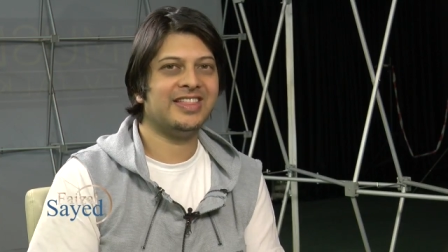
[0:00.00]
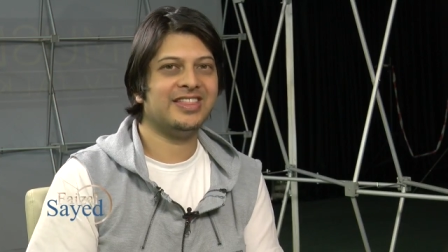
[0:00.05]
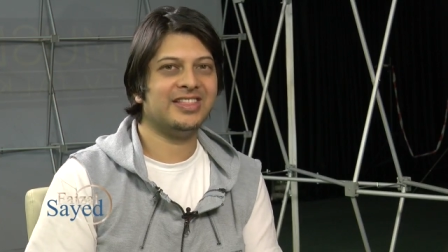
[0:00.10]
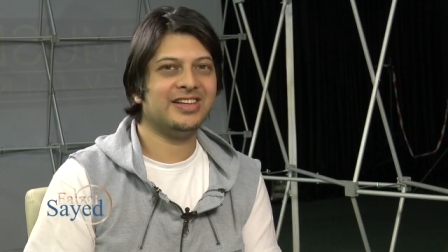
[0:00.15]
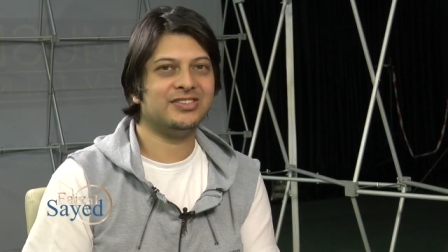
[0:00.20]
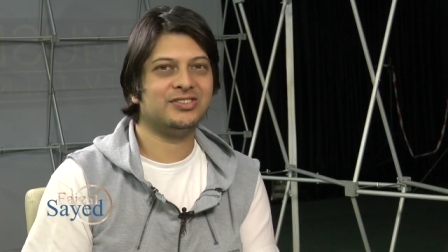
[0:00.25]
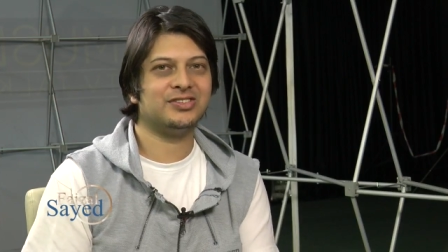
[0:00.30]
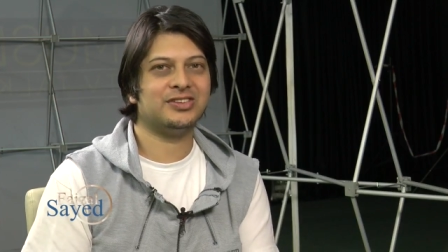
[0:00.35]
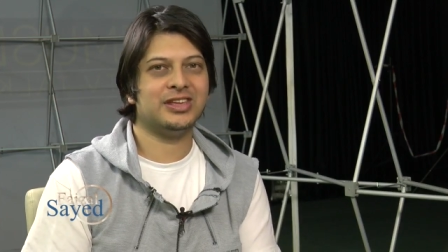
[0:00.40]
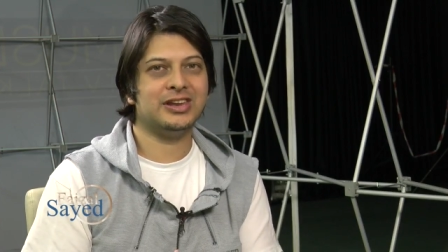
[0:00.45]

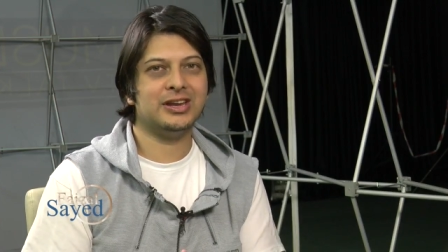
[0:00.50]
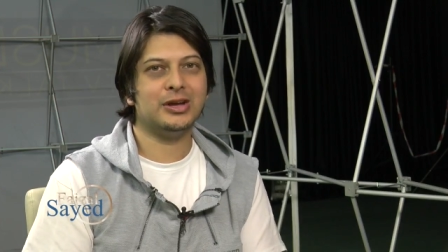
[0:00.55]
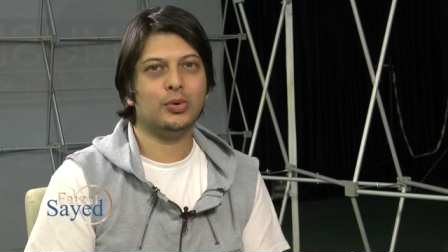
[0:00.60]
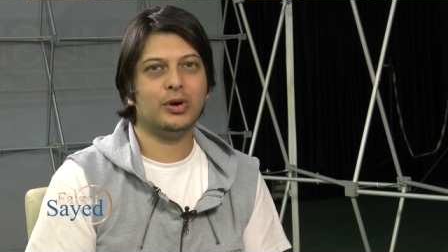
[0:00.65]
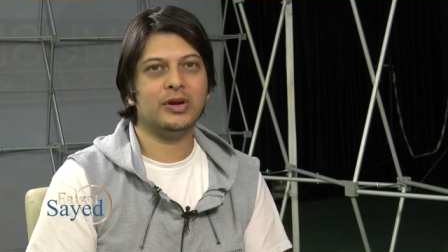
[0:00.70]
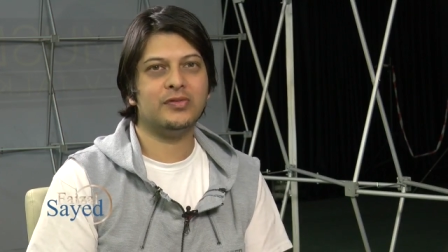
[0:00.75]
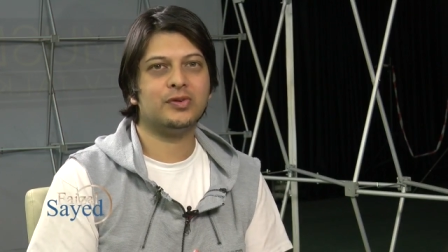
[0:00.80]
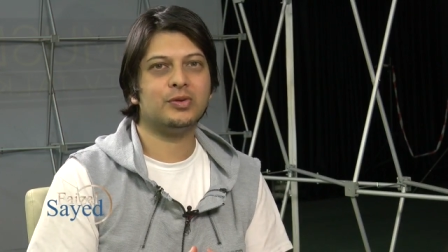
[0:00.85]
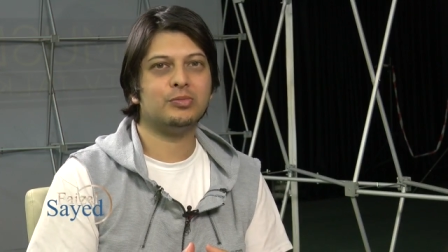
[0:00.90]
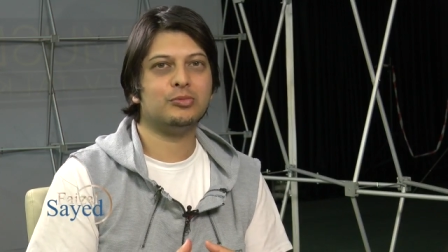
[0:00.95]
And that's
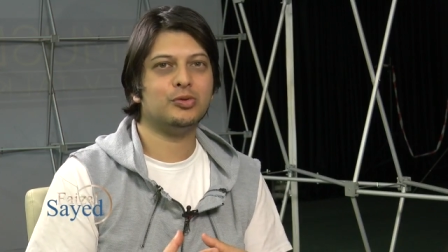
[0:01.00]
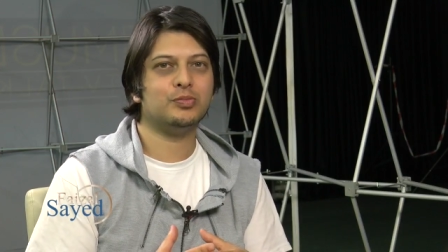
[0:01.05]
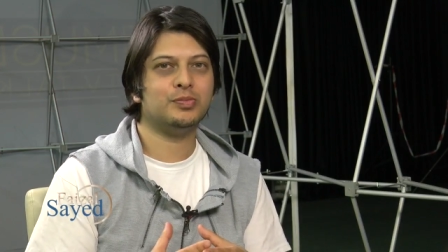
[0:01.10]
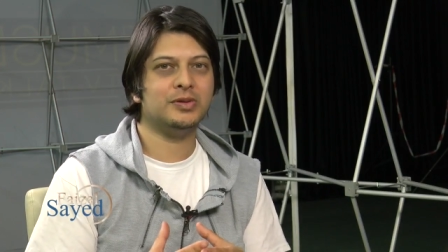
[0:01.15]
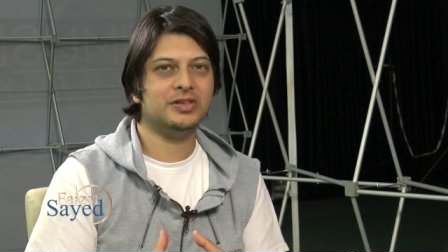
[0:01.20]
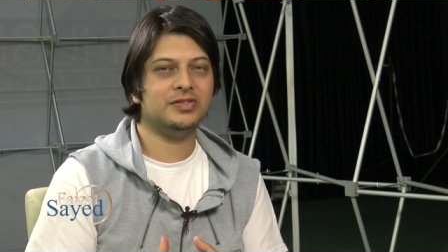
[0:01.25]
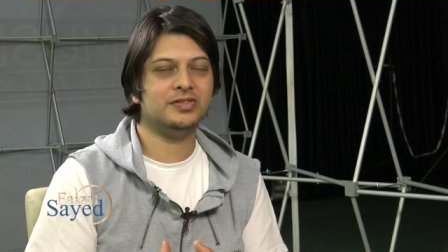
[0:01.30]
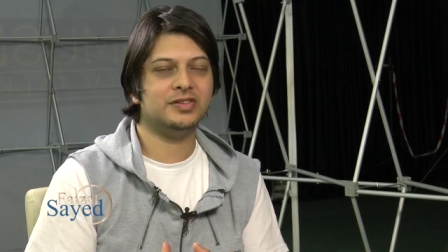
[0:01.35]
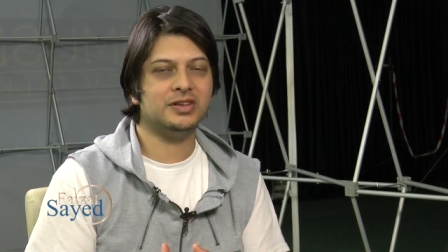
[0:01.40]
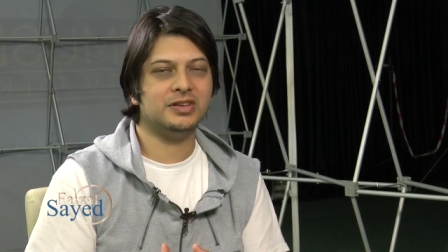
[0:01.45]
getting away from
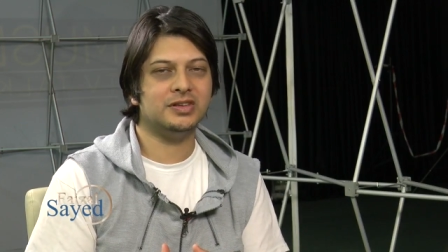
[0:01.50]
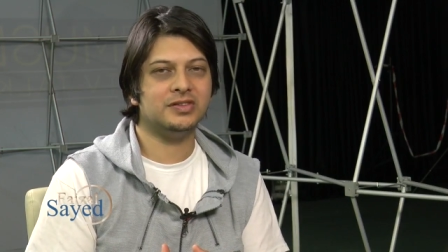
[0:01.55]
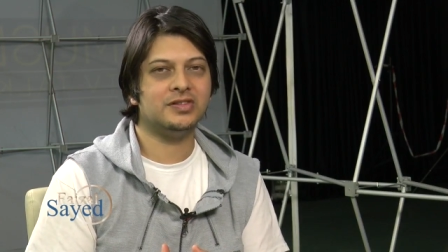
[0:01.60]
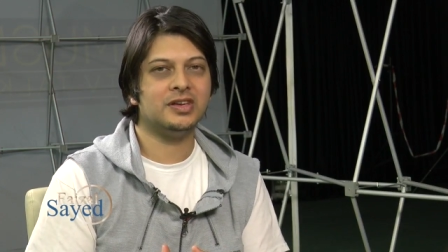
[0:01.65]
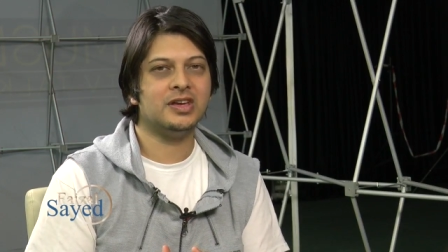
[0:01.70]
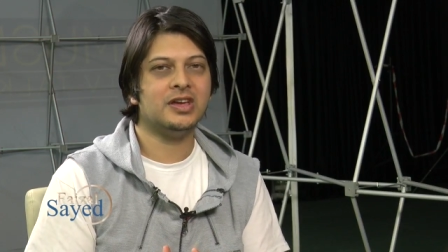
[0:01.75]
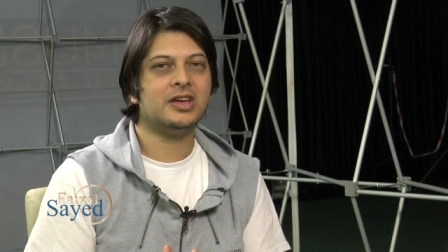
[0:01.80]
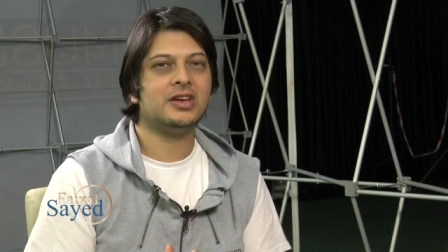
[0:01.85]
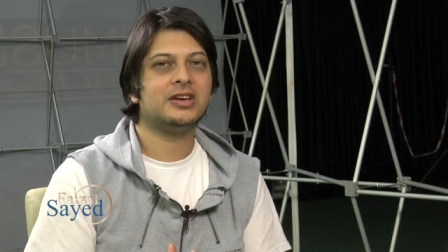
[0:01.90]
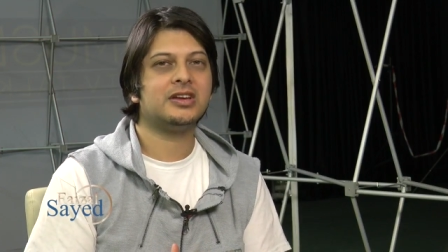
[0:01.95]
your
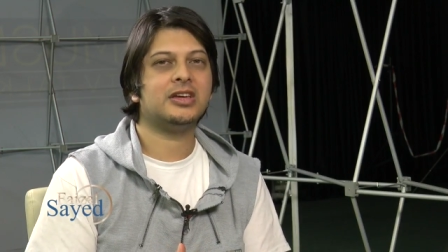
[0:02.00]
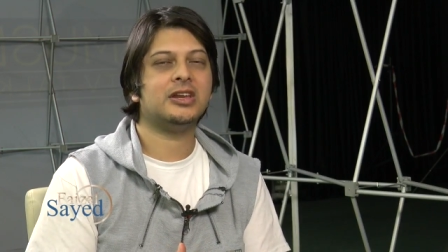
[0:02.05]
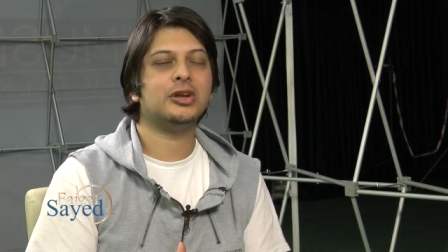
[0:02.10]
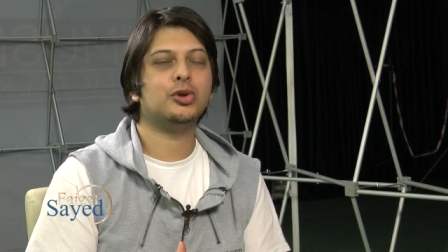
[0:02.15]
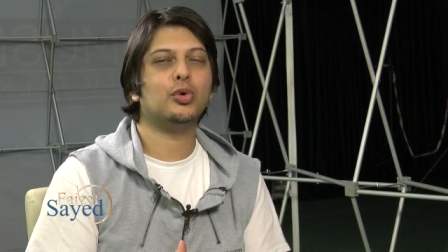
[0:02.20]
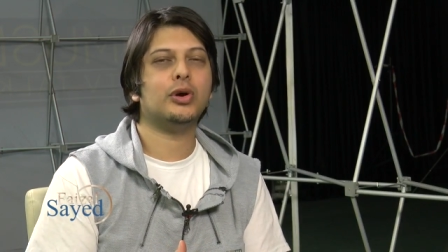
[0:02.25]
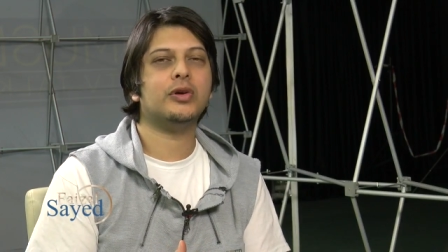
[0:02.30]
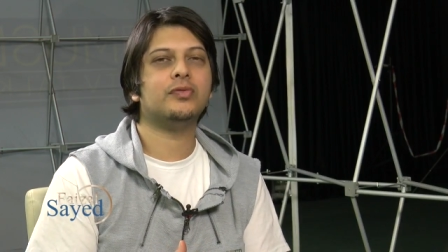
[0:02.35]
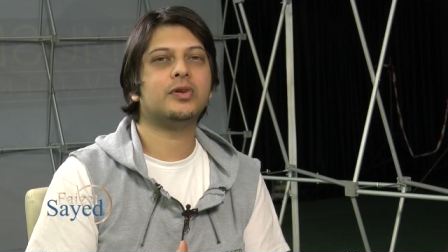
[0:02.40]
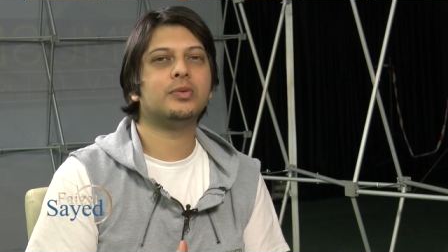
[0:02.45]
PCs,
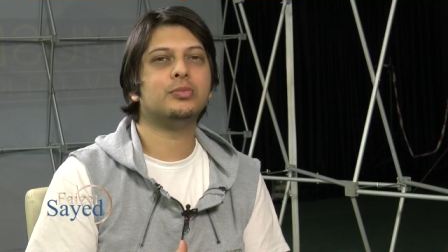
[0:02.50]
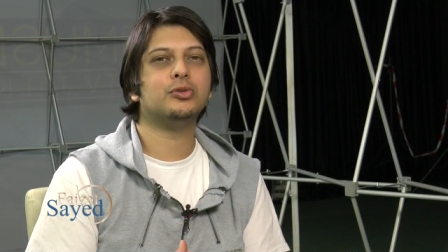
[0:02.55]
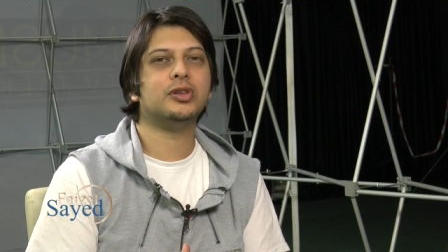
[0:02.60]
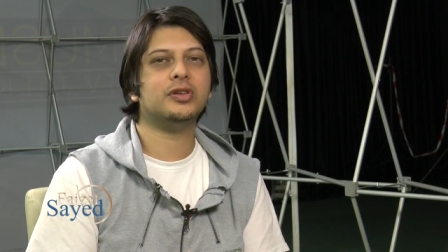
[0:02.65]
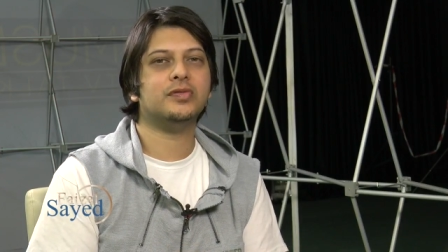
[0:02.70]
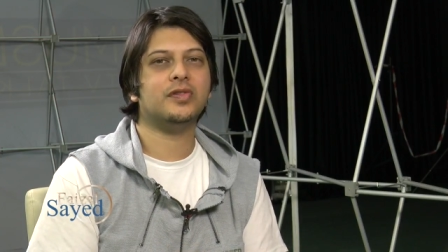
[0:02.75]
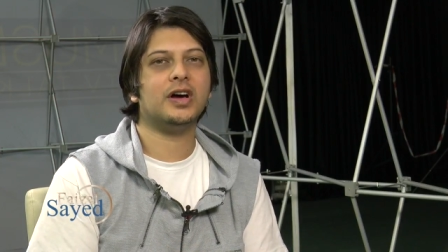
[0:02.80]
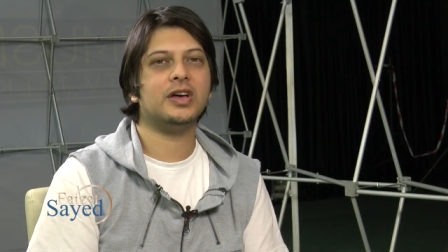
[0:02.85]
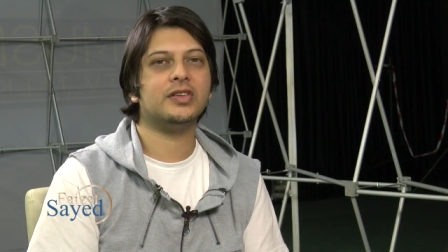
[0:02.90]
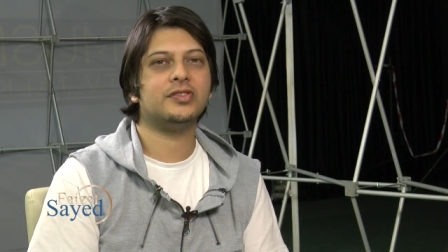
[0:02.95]
getting away from
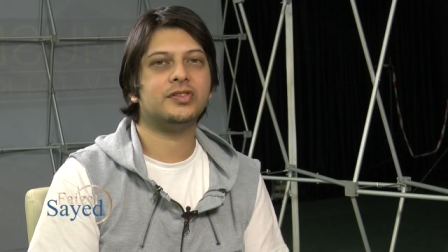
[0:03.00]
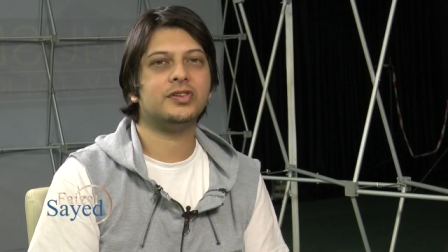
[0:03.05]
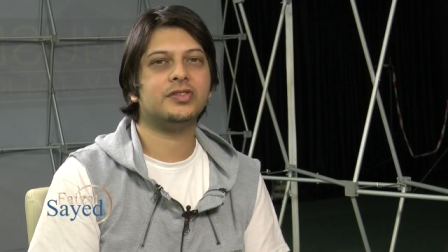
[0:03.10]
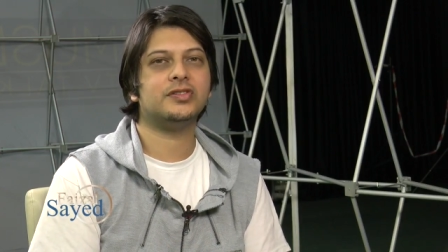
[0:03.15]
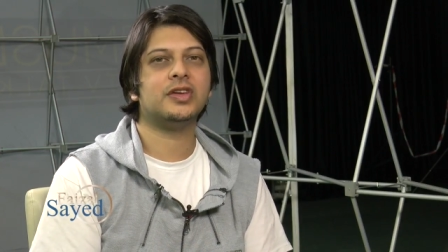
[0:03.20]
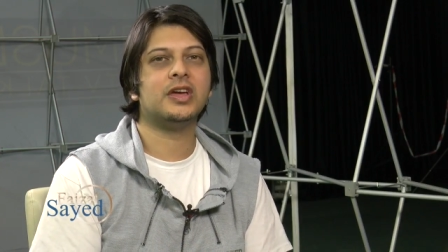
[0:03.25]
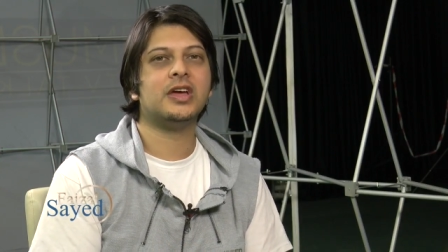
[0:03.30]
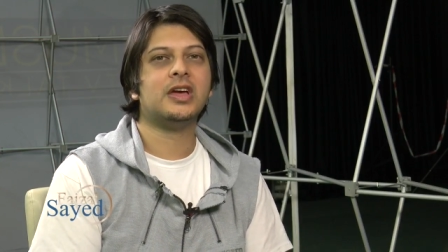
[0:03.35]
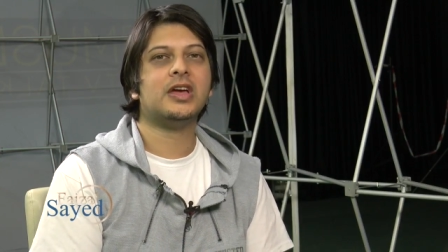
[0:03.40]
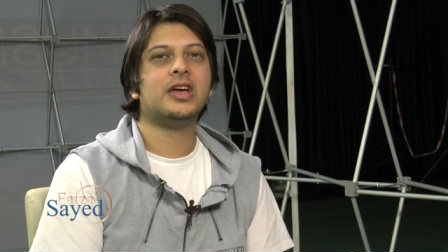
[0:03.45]
your
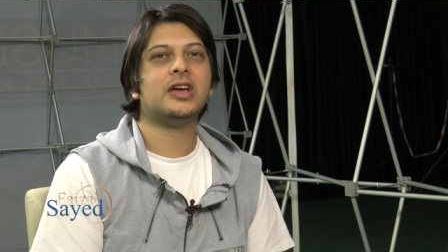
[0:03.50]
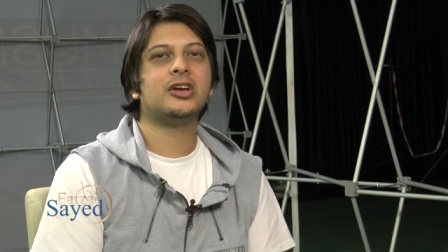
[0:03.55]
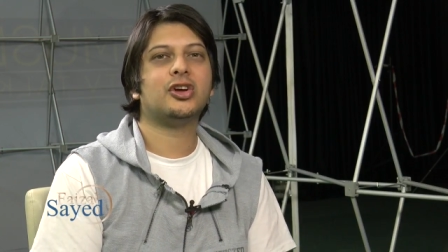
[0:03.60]
devices,